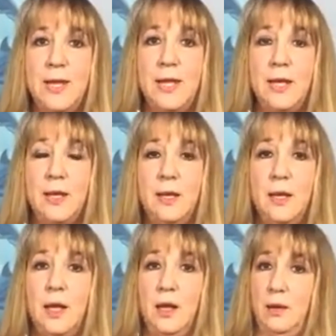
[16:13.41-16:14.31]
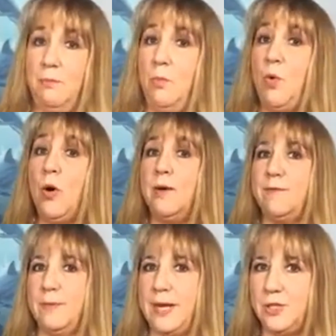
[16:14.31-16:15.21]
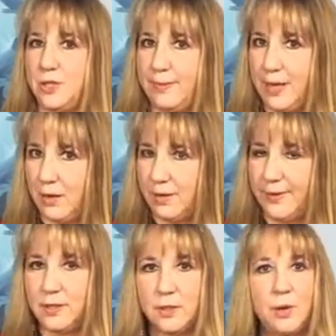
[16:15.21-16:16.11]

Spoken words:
in more information about all of this,